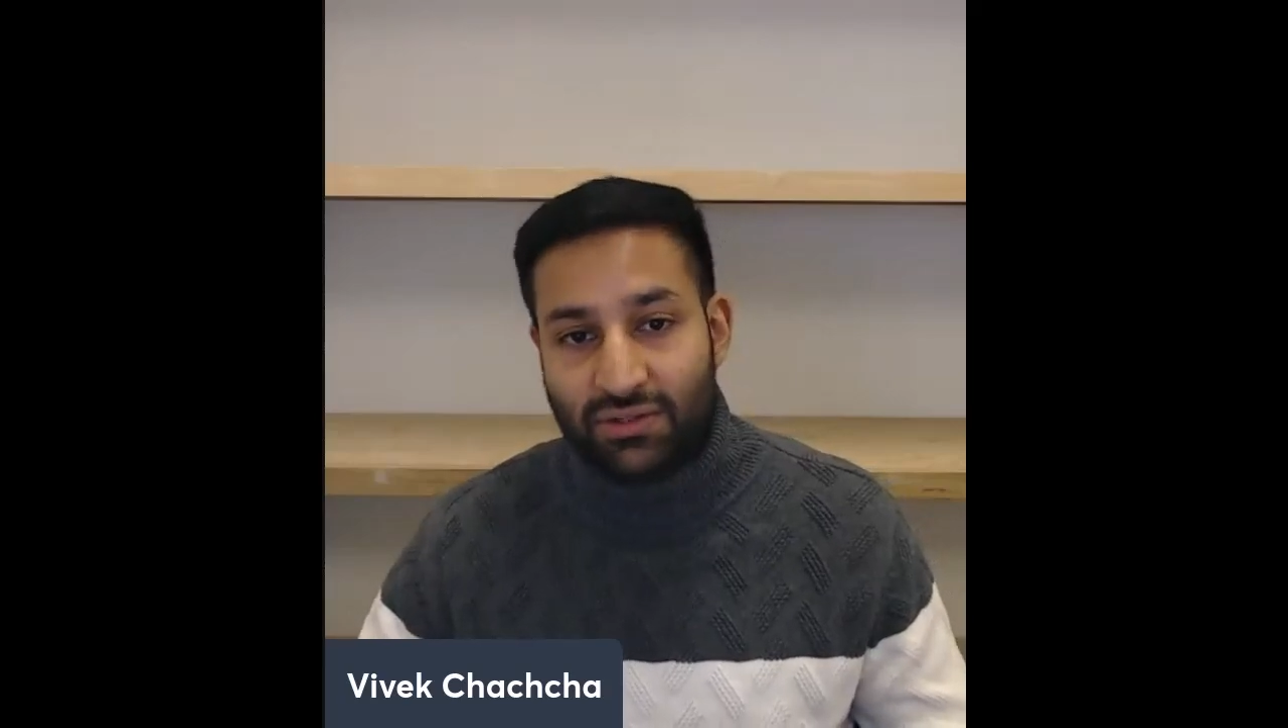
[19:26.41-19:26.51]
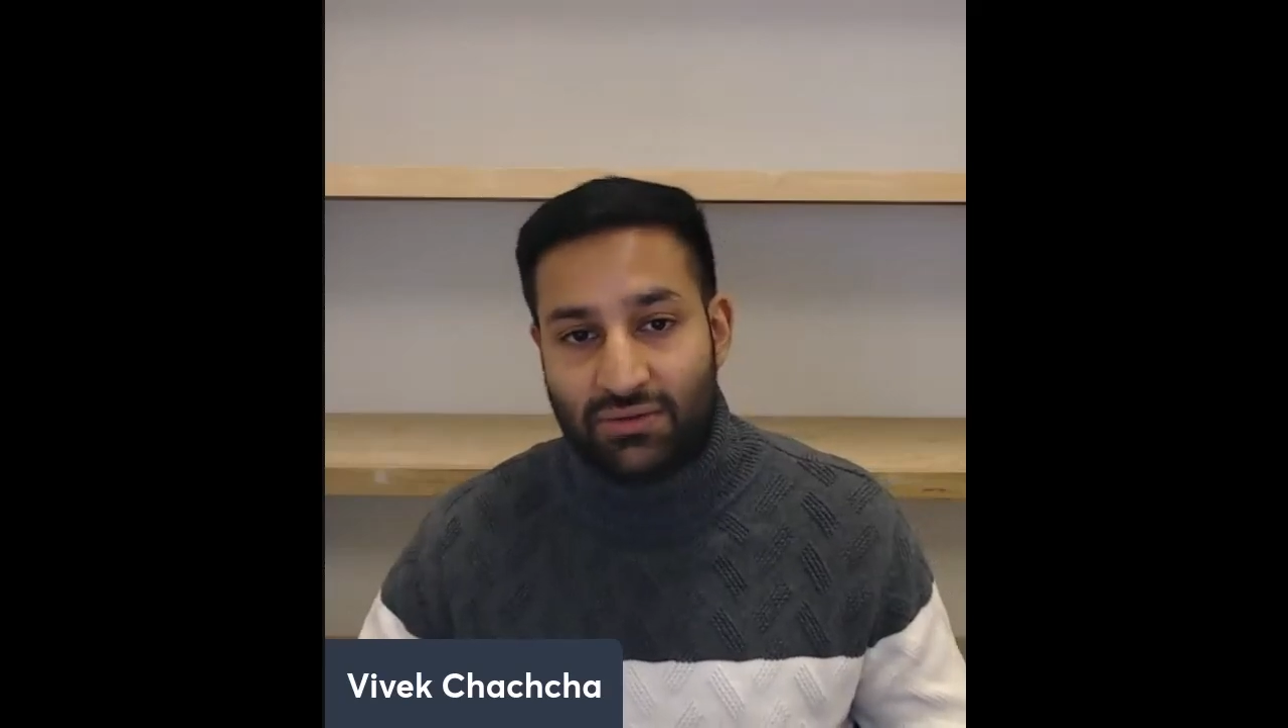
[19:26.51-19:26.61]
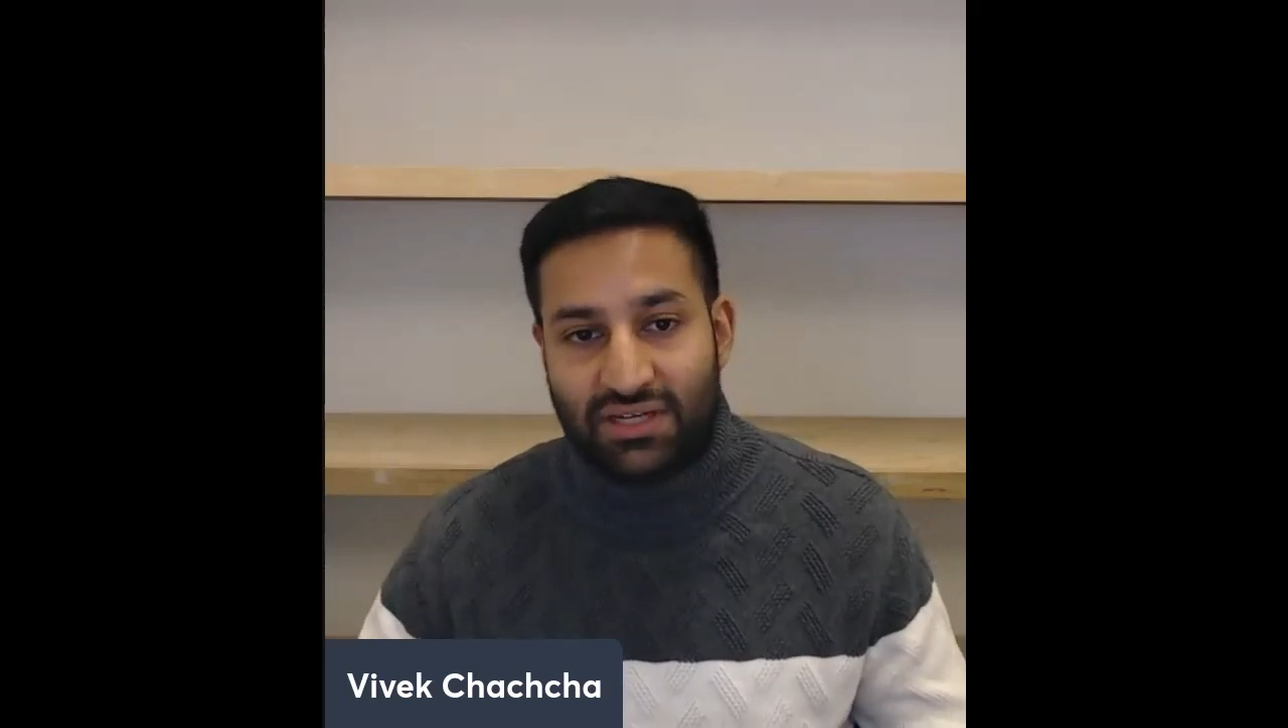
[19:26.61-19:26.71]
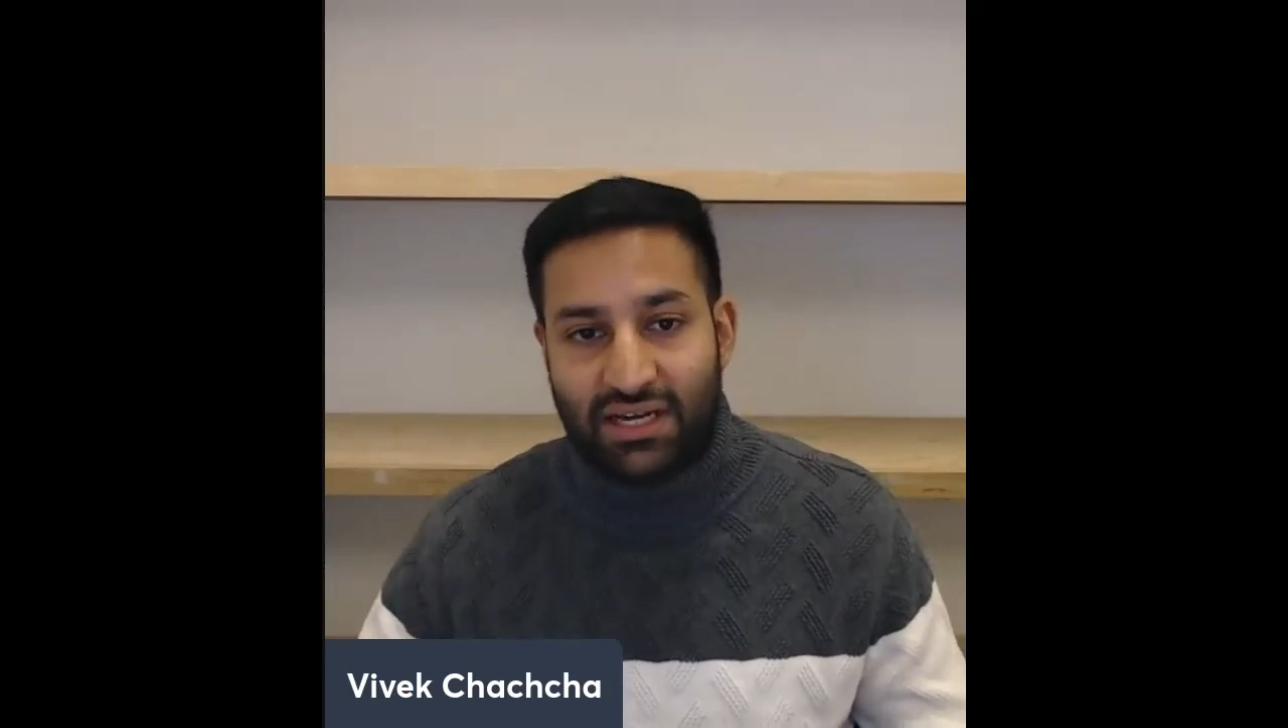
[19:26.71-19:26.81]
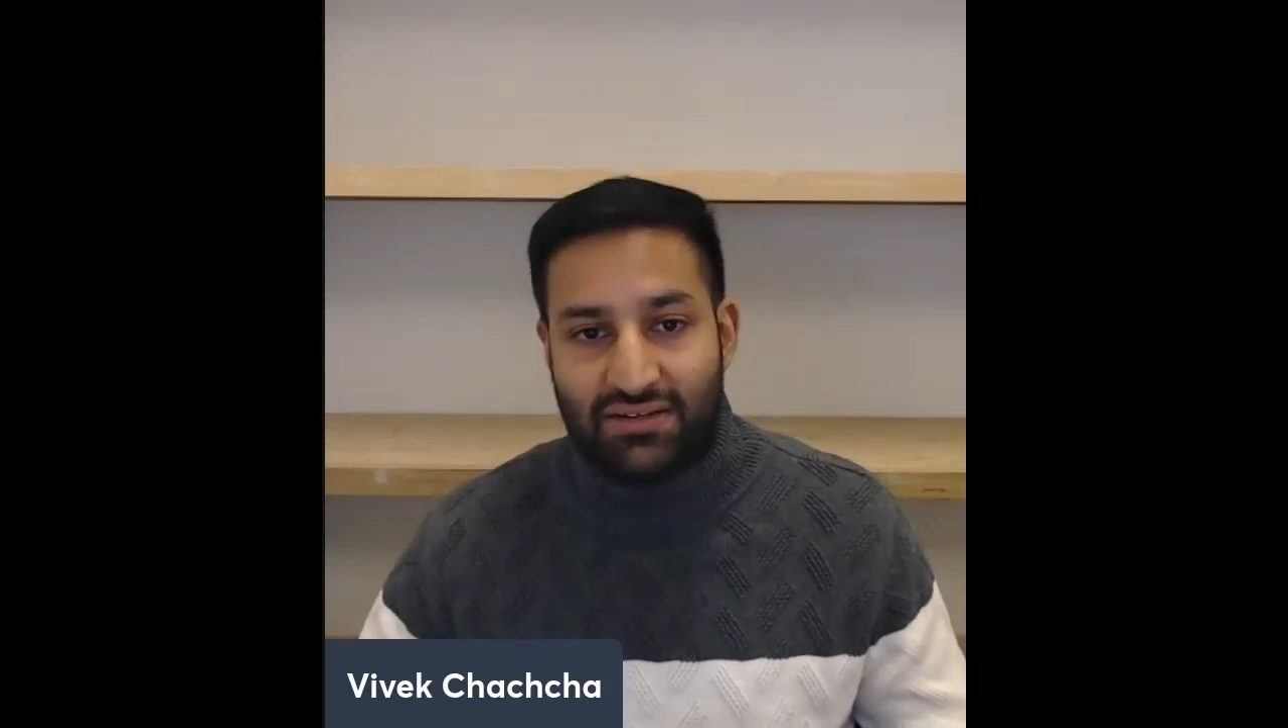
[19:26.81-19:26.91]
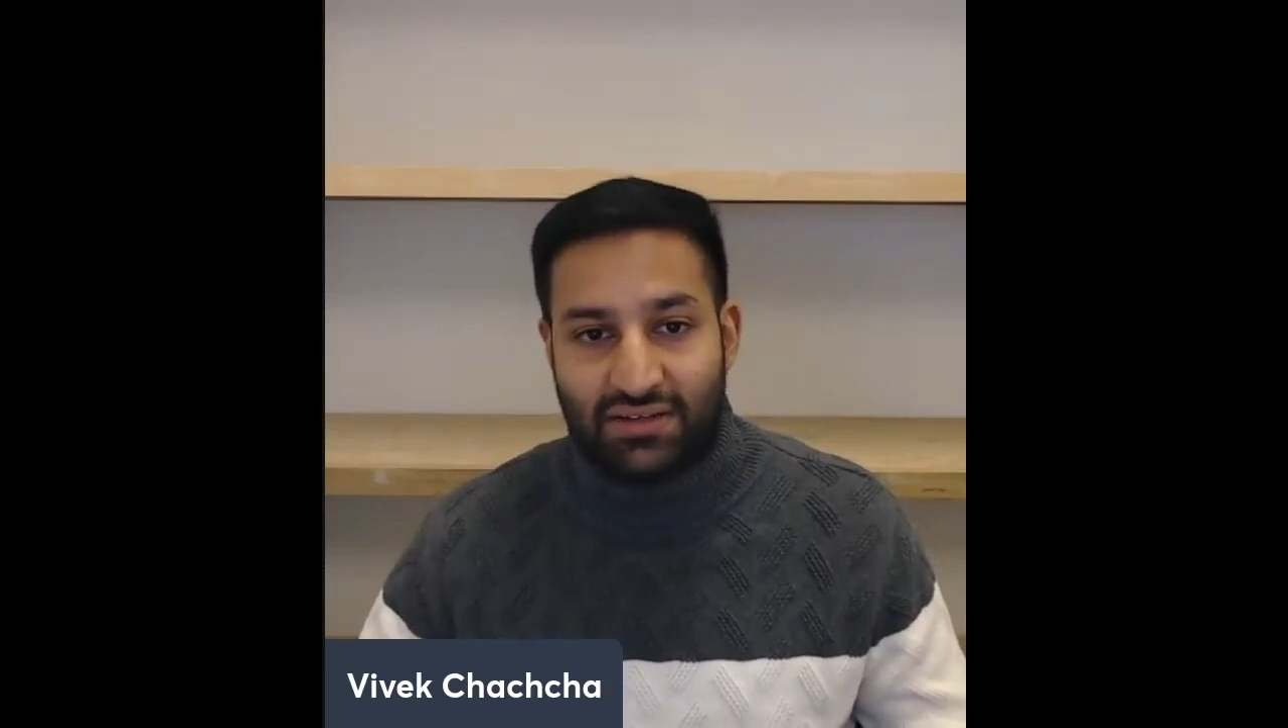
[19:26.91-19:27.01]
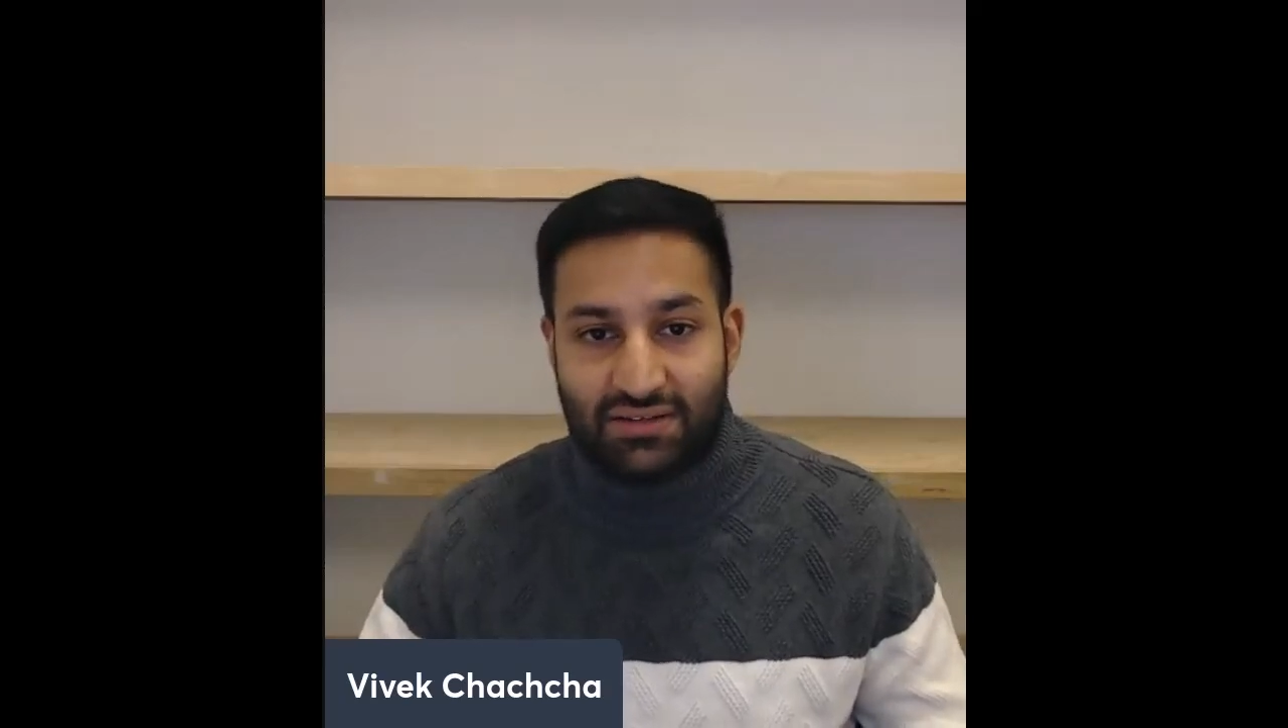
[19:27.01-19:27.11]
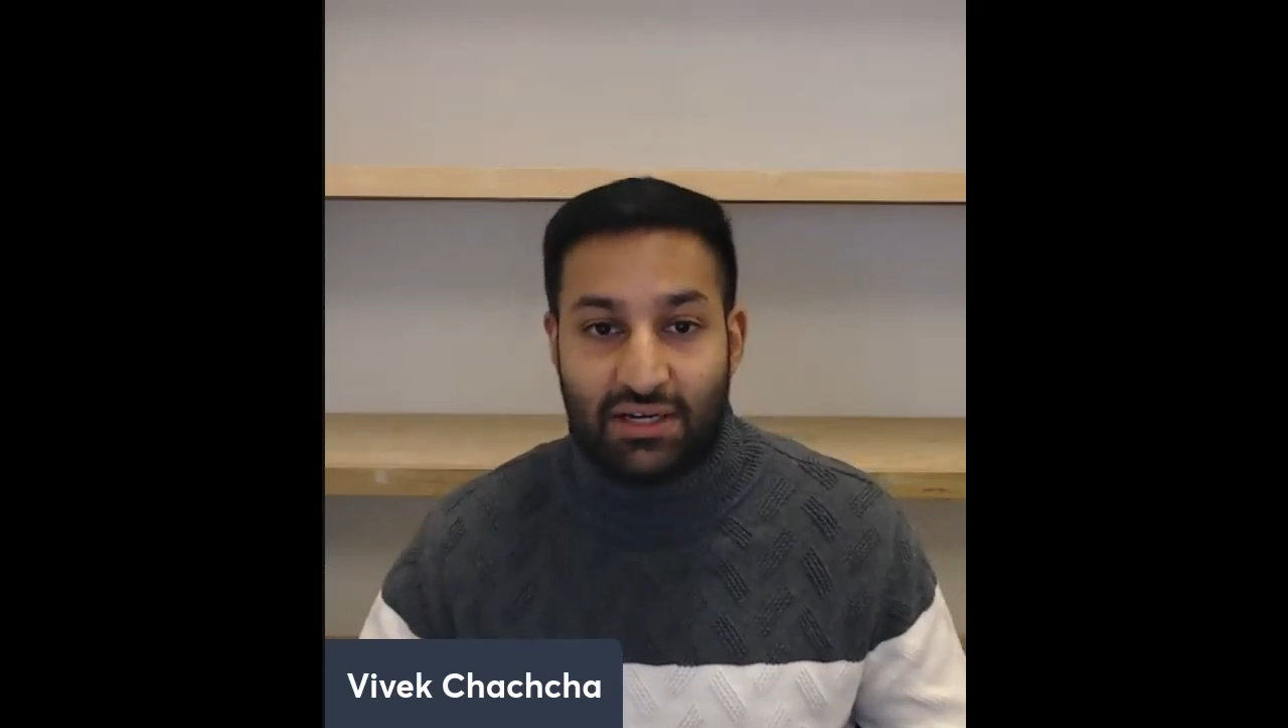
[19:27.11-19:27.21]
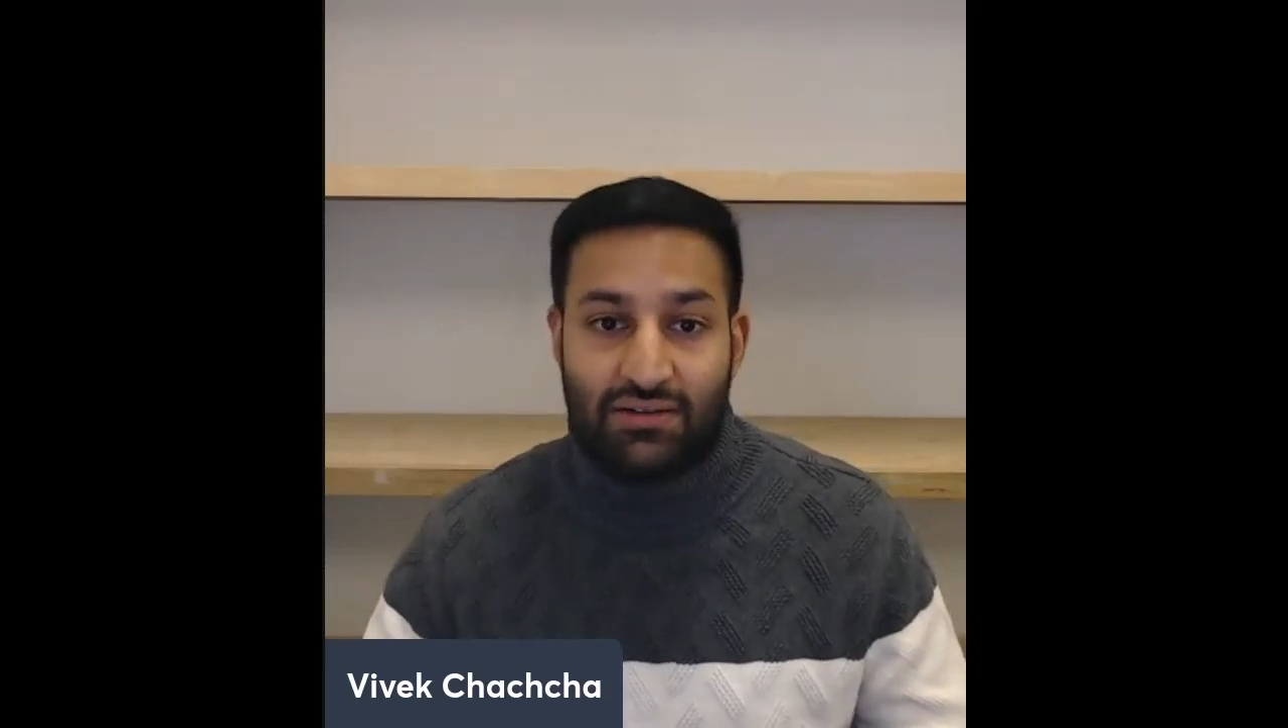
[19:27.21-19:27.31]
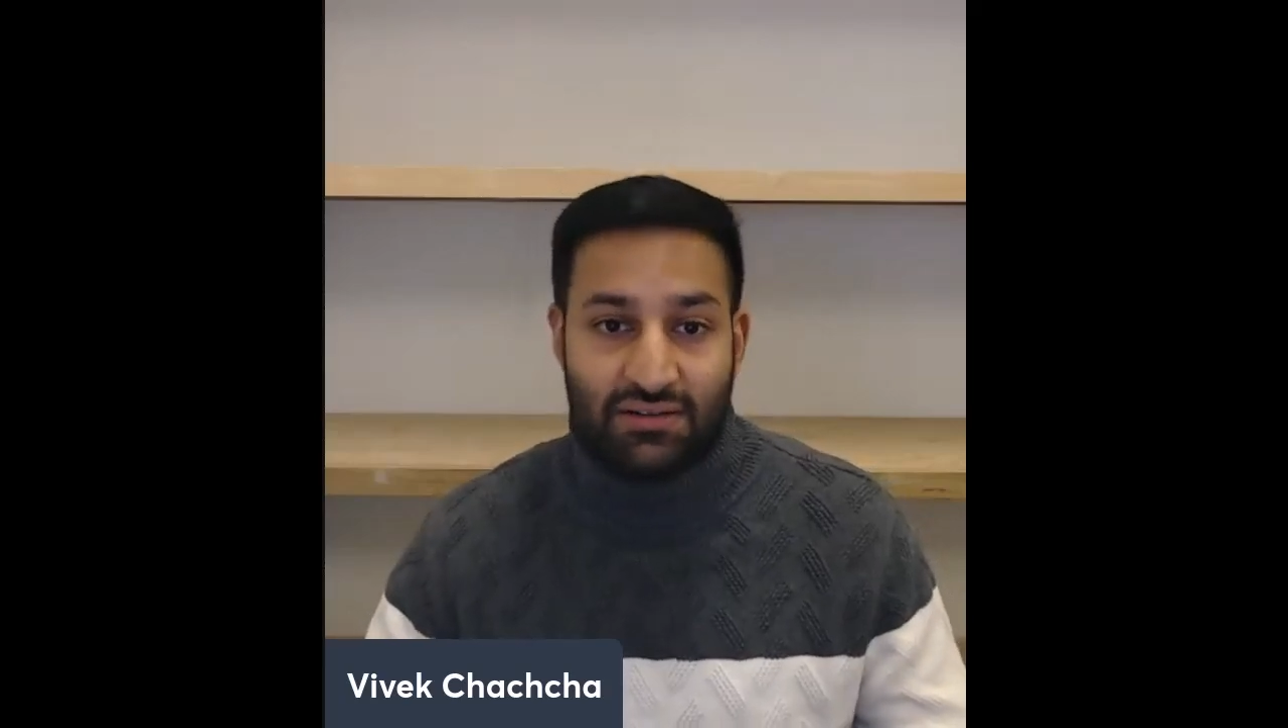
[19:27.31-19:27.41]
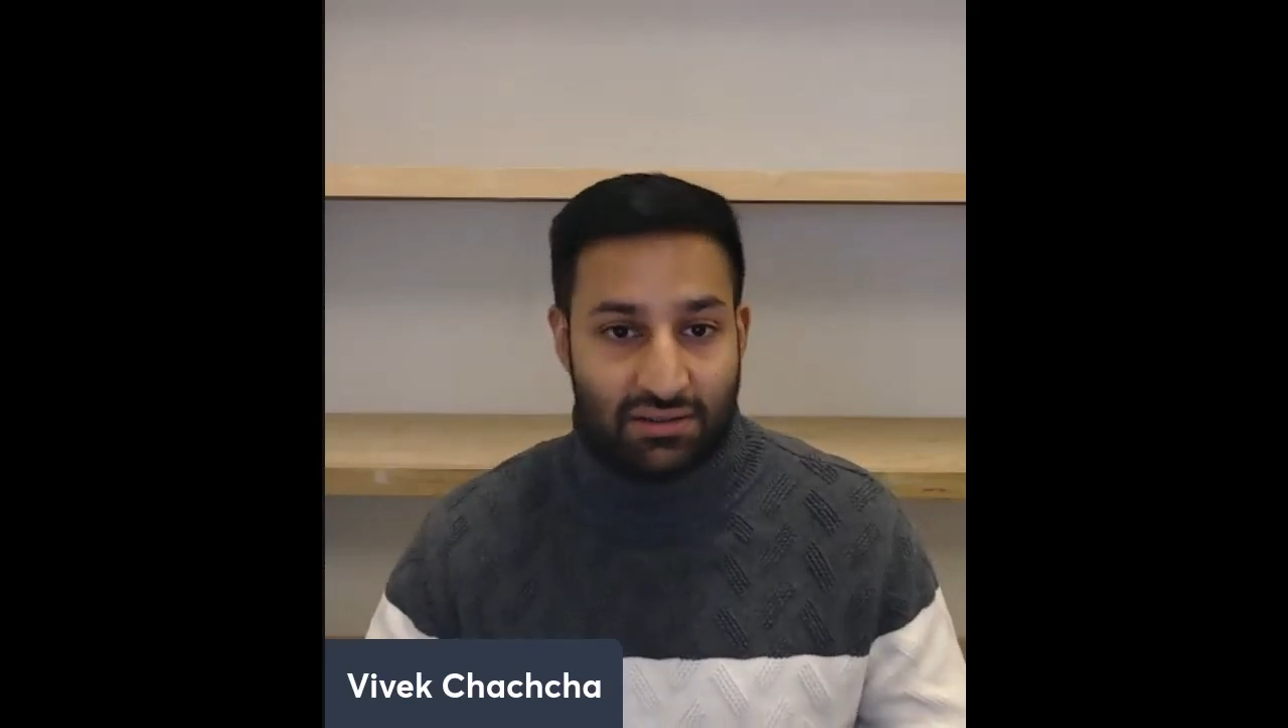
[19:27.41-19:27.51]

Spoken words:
use cases is